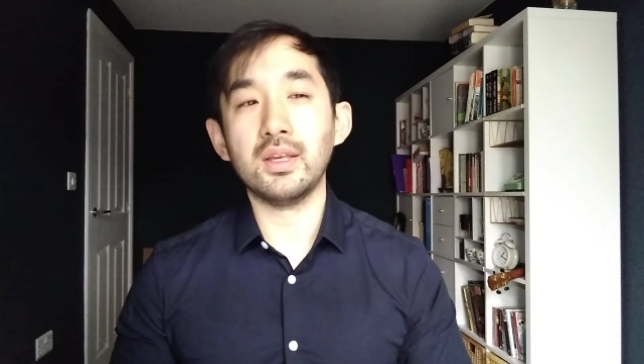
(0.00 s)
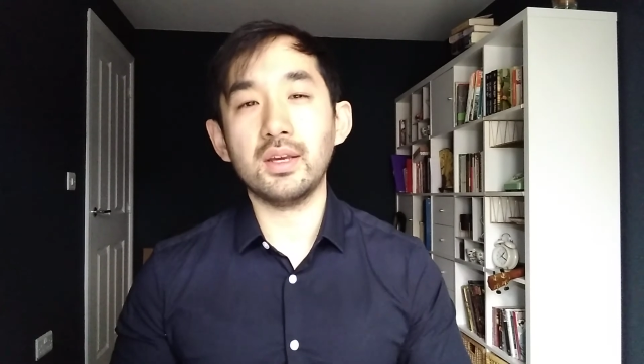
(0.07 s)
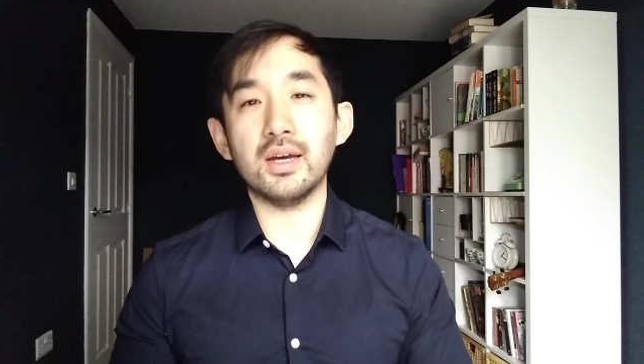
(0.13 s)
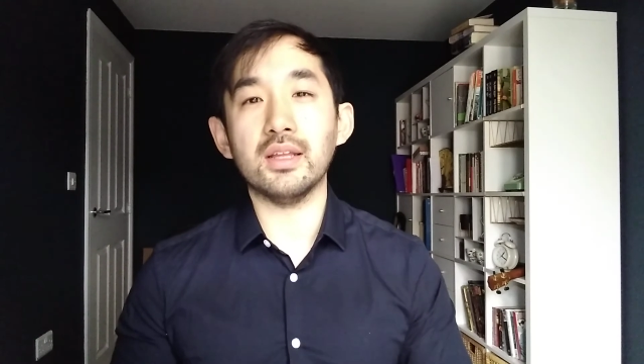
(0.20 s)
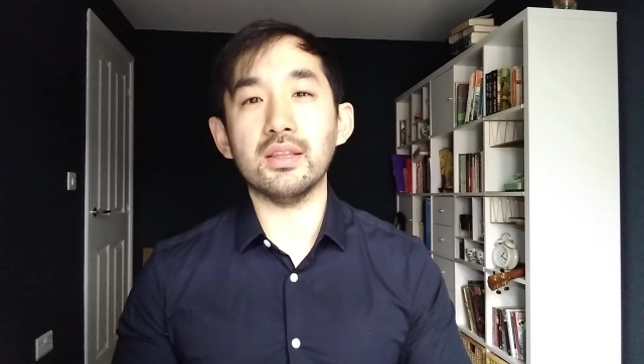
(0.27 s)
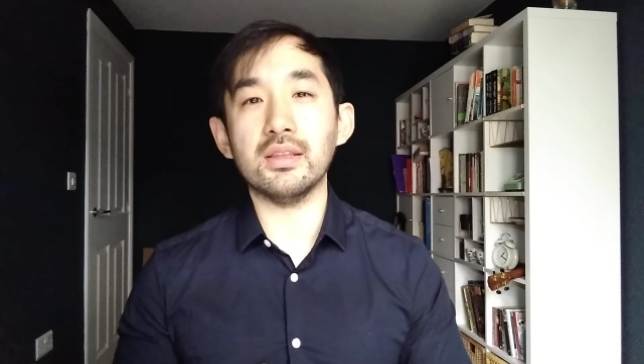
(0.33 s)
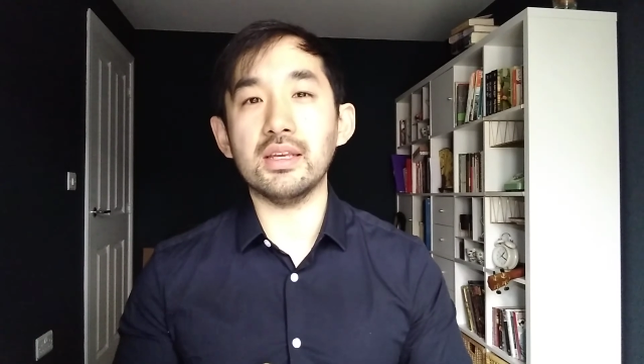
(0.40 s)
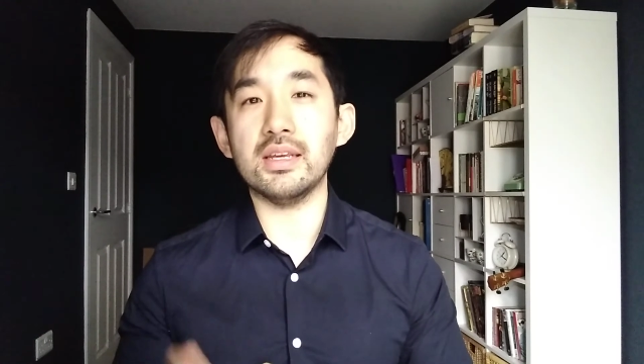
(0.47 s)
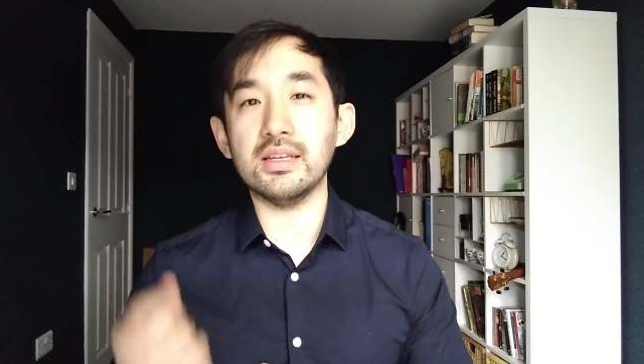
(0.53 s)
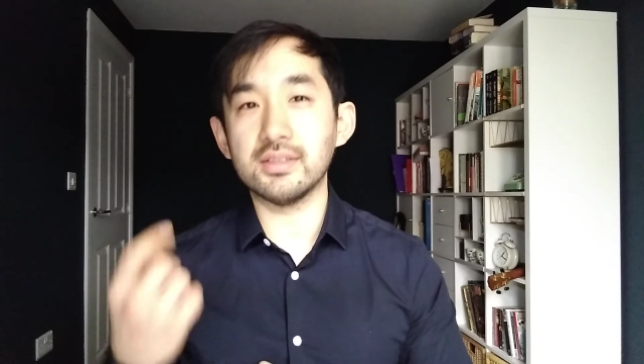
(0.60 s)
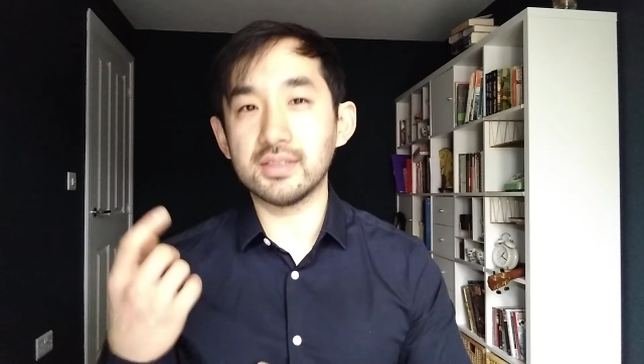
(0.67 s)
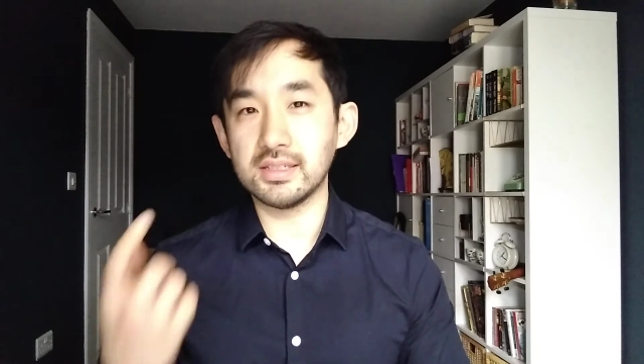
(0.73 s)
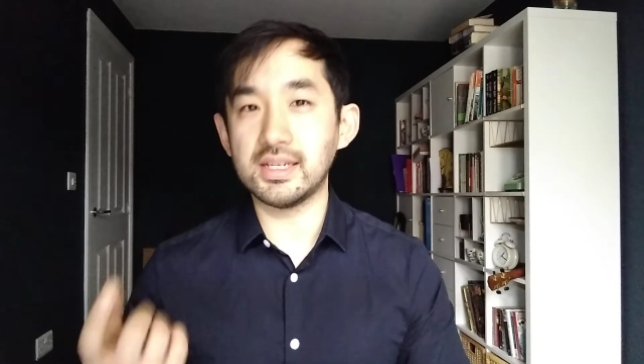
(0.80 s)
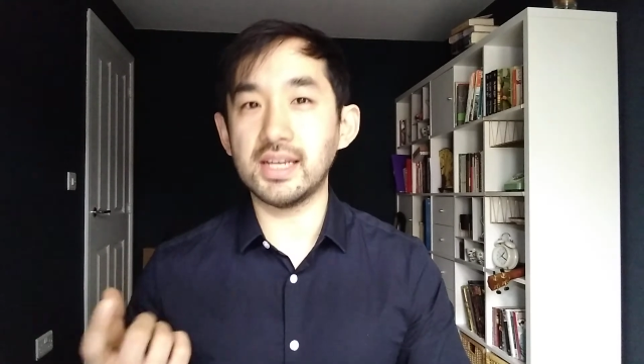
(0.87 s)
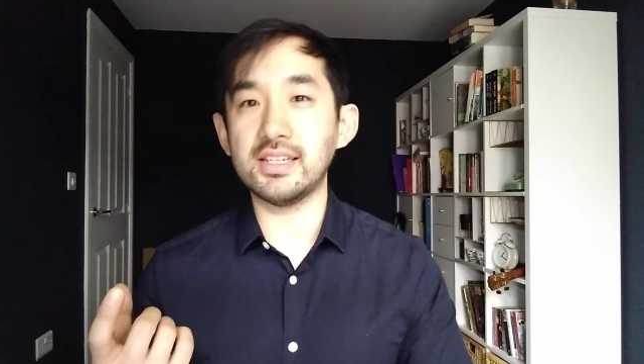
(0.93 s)
and the
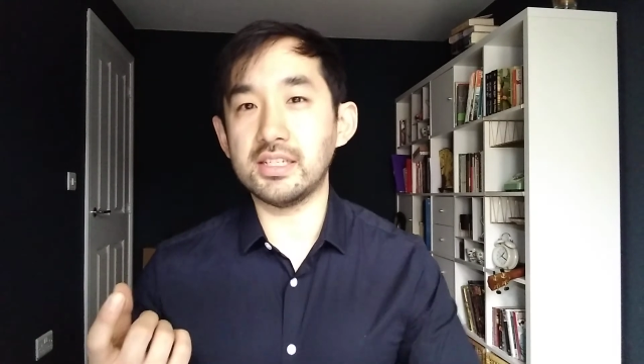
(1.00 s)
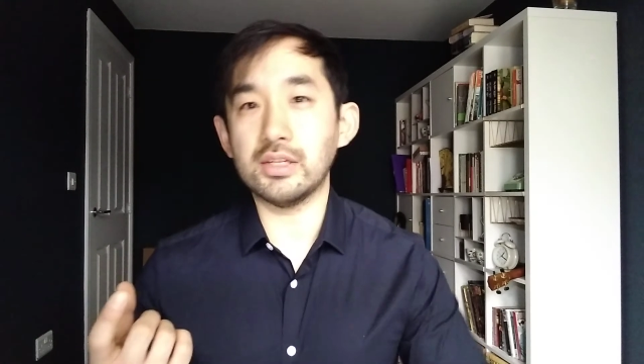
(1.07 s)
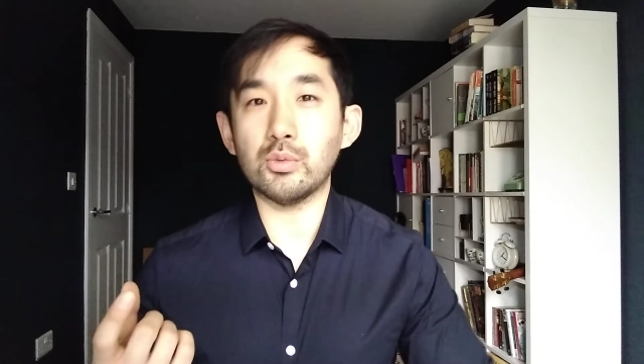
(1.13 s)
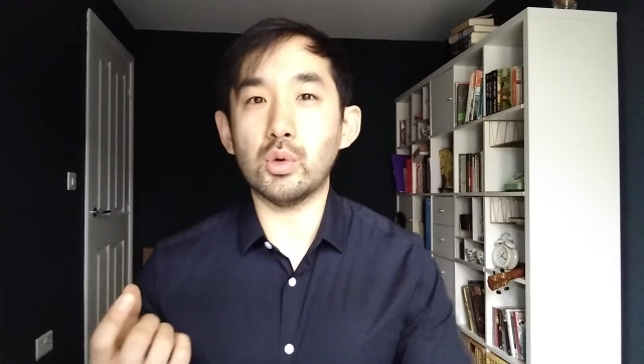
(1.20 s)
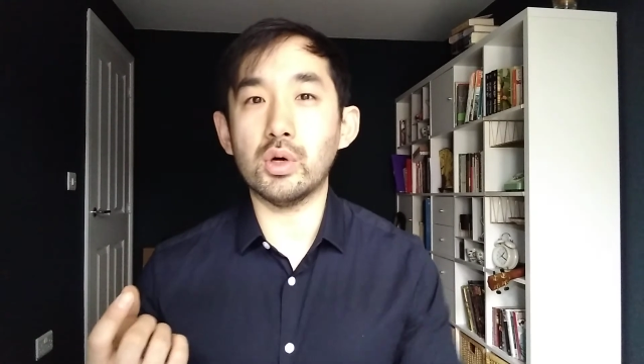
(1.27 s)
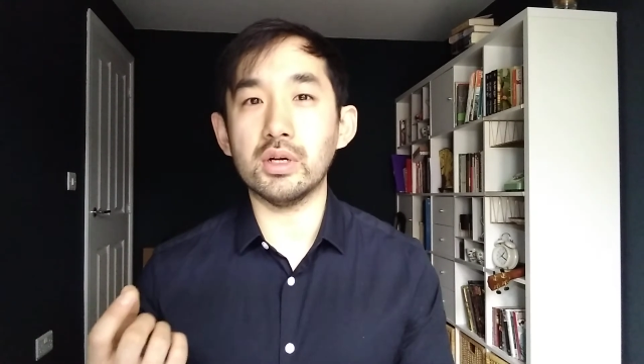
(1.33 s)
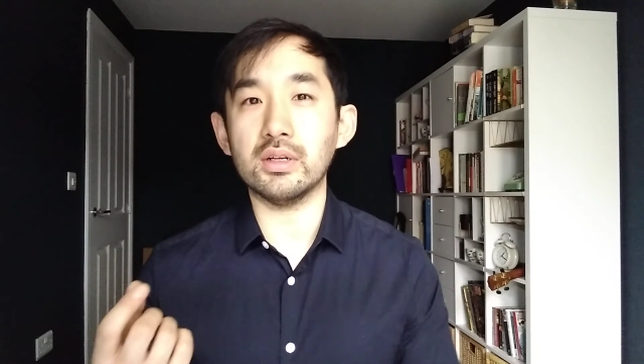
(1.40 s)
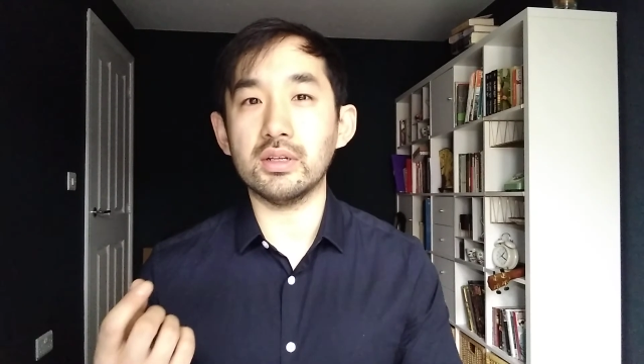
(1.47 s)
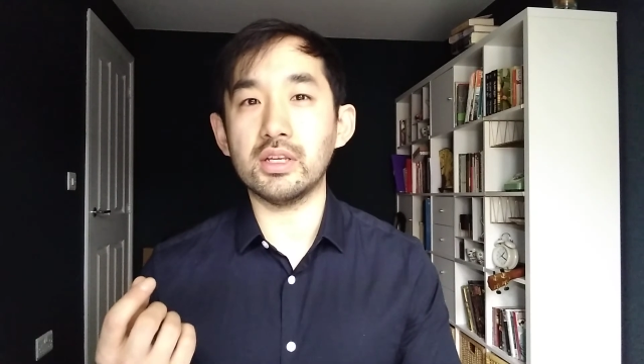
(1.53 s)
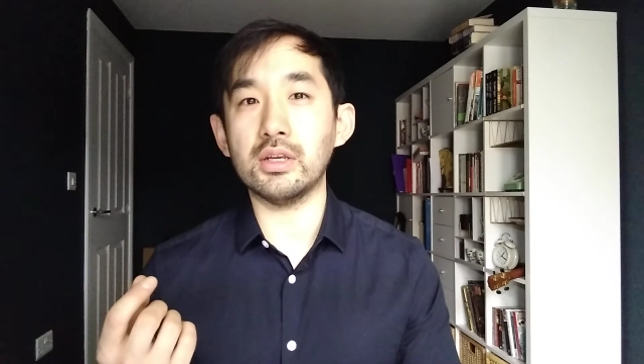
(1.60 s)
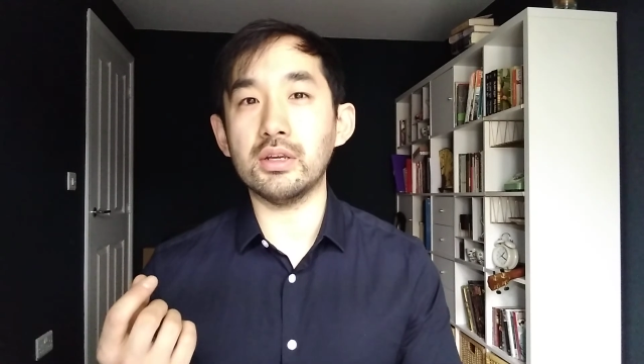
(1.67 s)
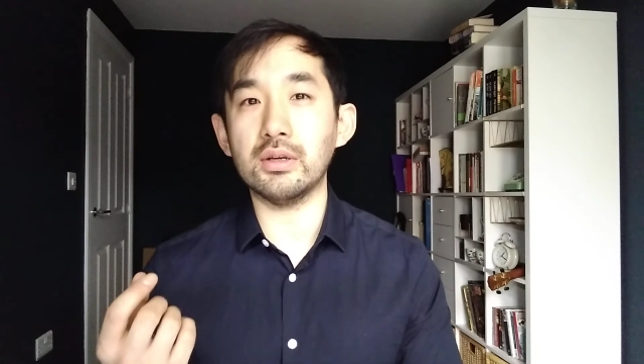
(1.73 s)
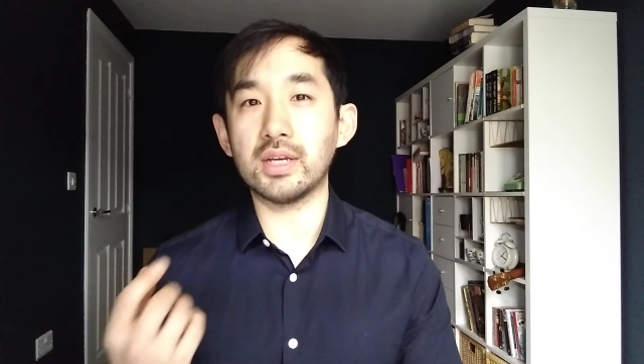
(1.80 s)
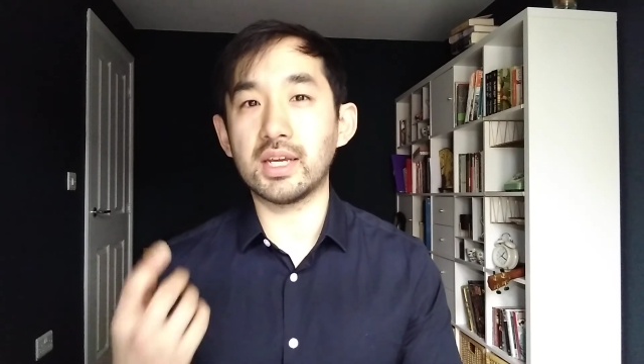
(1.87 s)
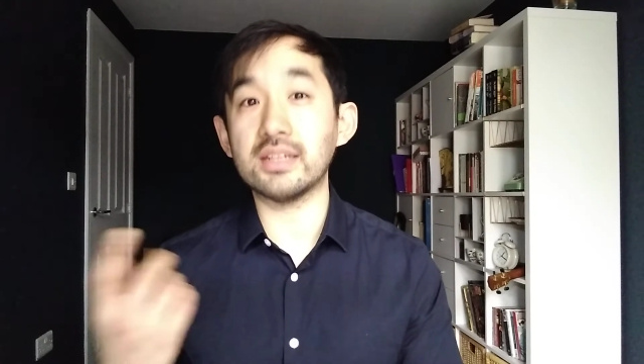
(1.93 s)
sedating one
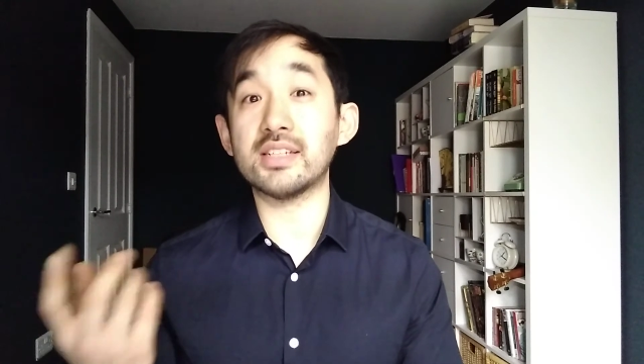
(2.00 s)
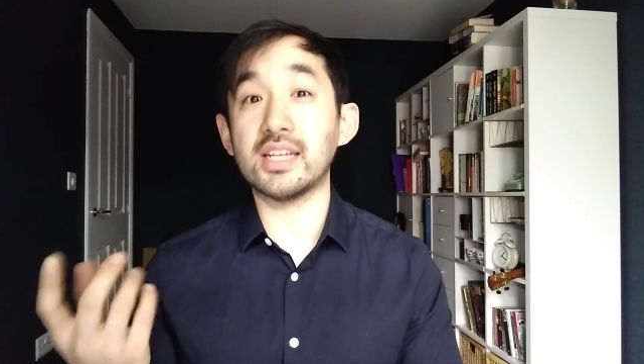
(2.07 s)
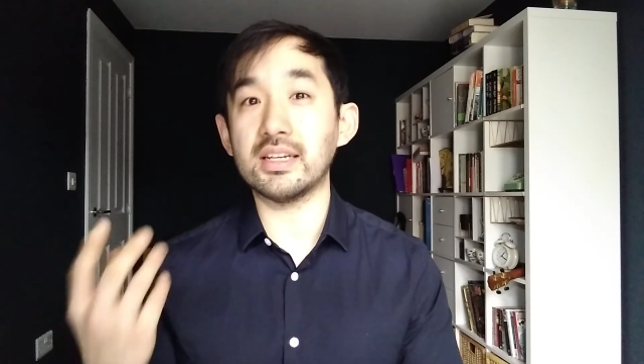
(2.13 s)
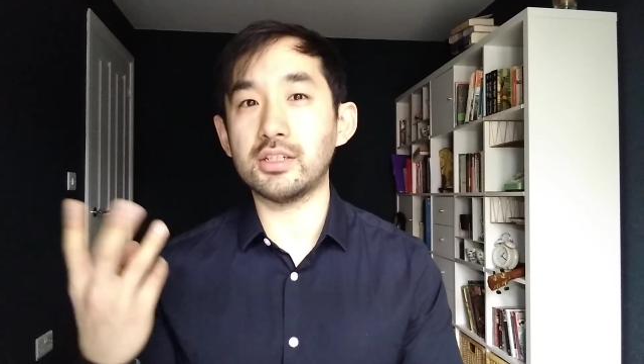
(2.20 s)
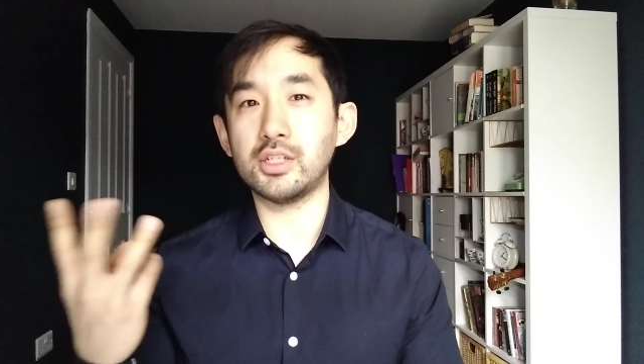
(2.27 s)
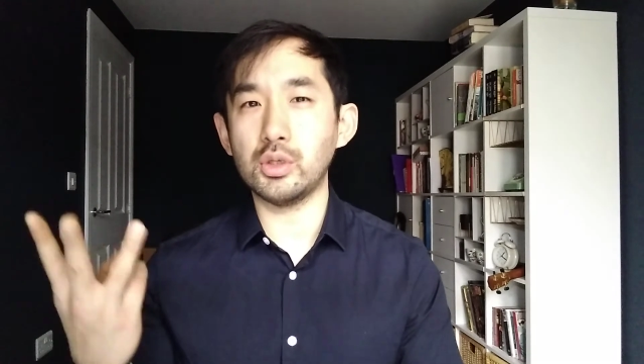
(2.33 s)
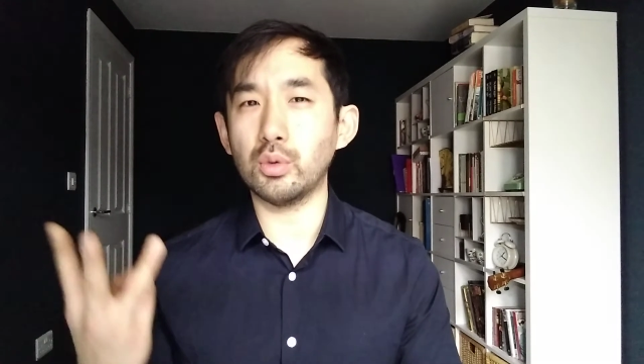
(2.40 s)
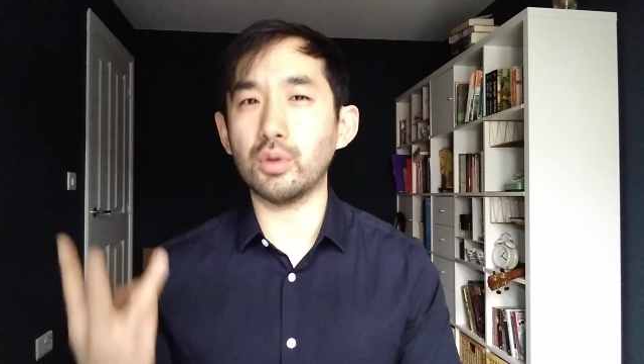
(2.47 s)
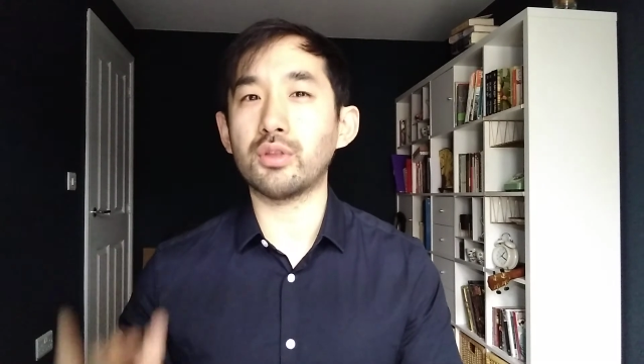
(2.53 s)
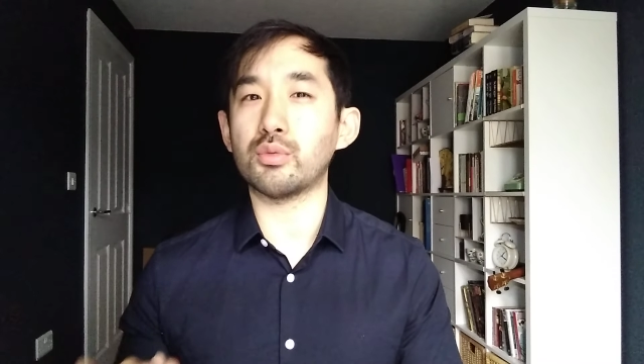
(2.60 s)
you can take 2 or